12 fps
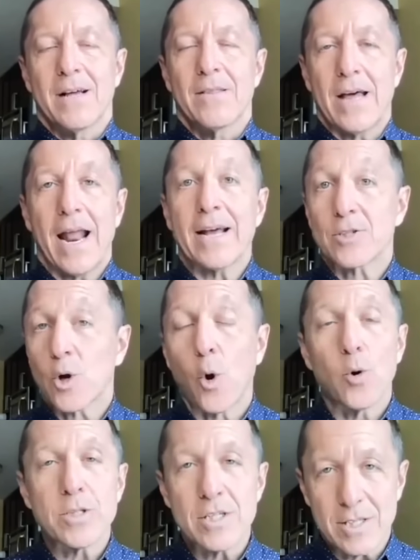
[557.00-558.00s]
that has
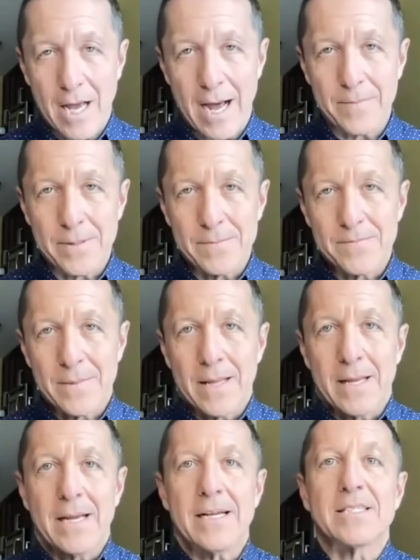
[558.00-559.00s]
Cole at the top.
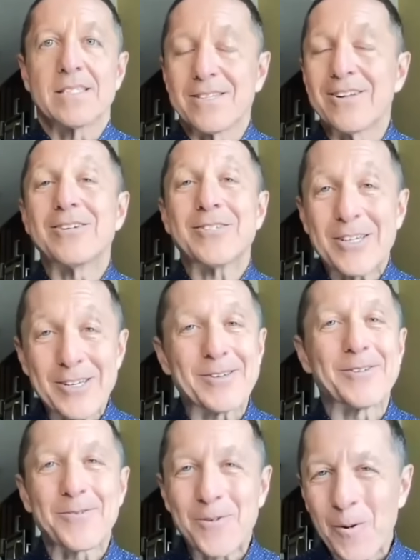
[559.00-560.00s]
It still has
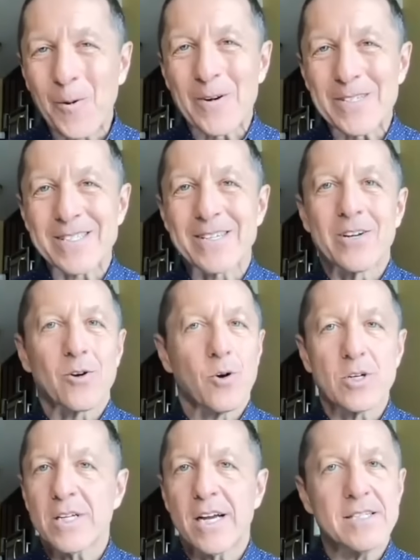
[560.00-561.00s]
Heel, of course.
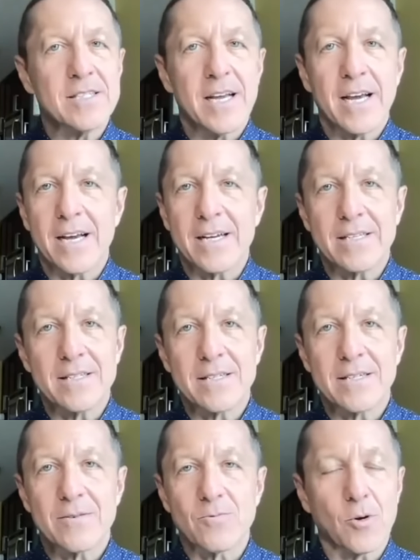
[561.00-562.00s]
Cortez and
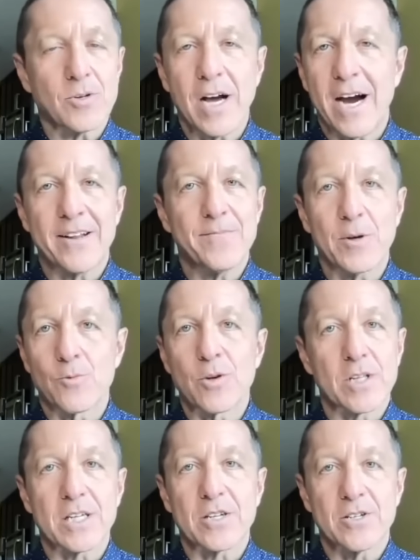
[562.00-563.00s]
Rodon have been
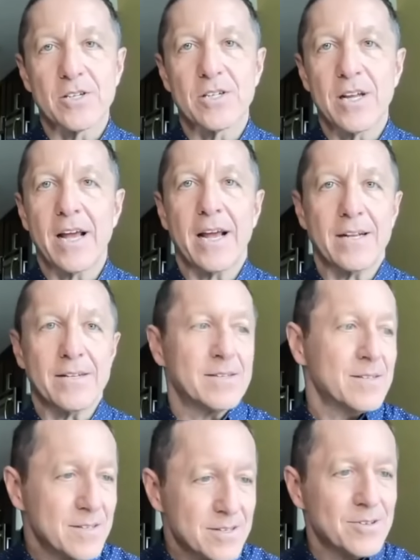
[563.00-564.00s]
really good, and
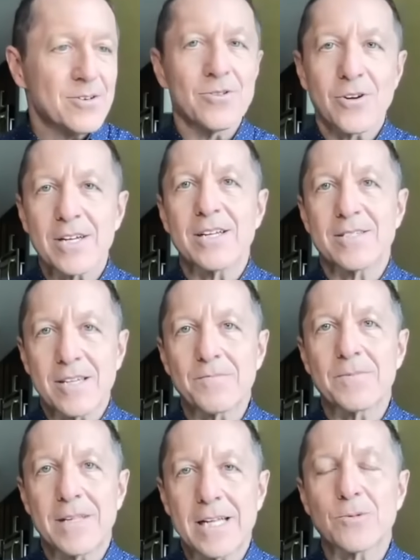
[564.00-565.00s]
you're looking at
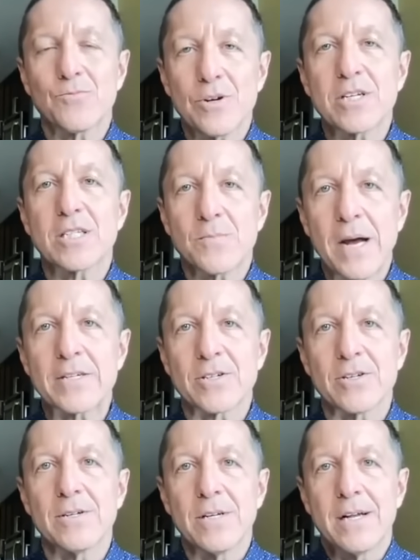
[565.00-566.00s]
something that's pretty
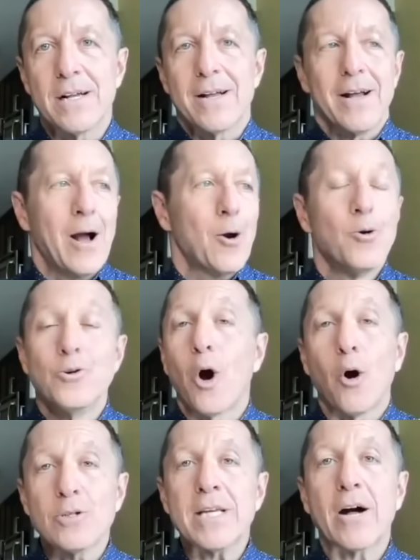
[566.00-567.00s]
special. Who
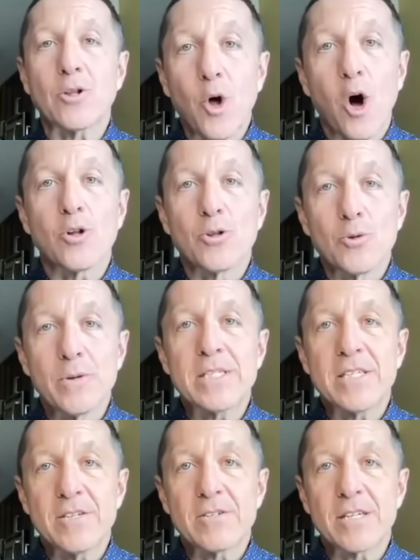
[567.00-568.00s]
knows how long
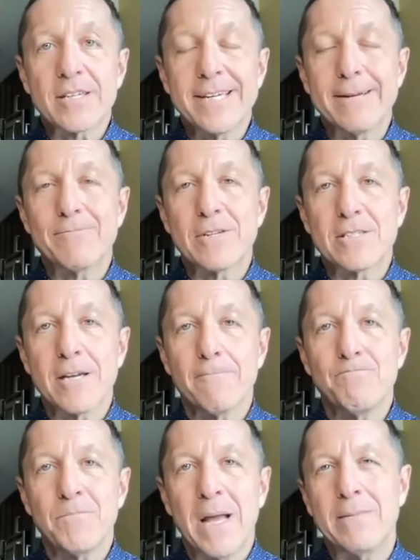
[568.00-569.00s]
Luis Heel can keep this
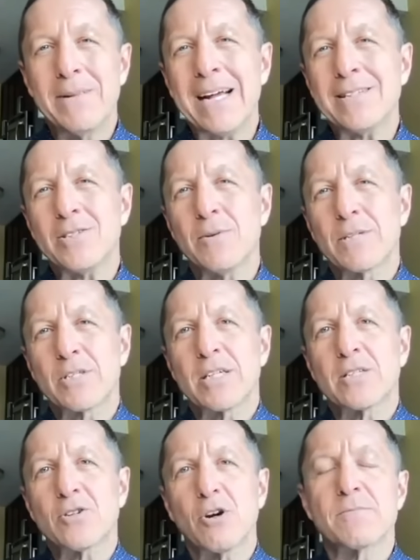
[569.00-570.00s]
up, and not so much
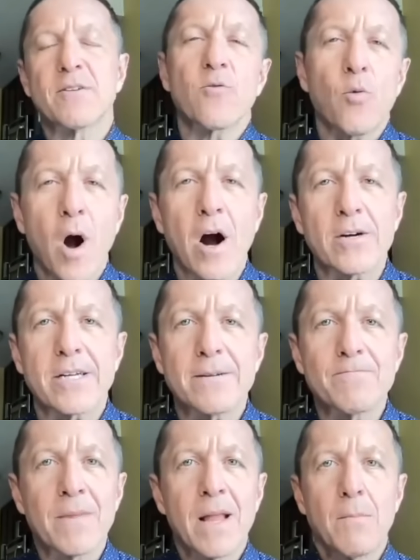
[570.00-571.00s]
in terms of
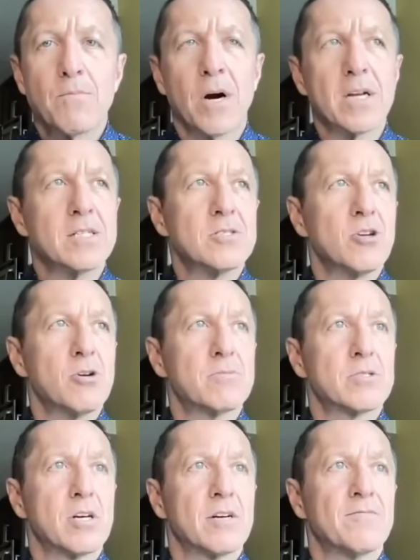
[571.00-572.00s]
quality, but in
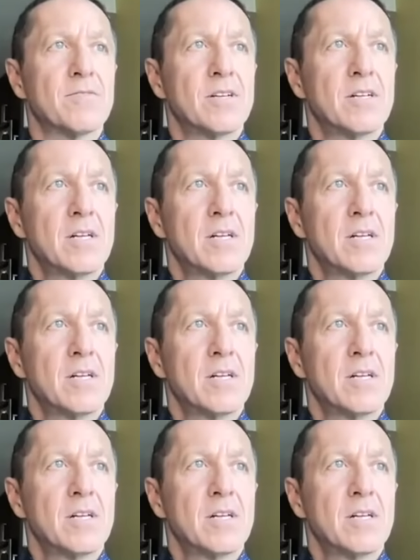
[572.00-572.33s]
terms of